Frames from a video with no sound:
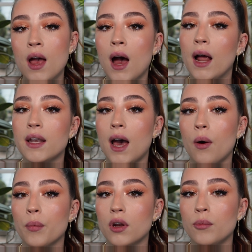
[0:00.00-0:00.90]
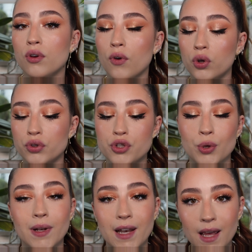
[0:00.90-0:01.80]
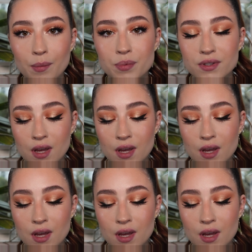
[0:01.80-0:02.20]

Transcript: And now I'm going to move on to lips.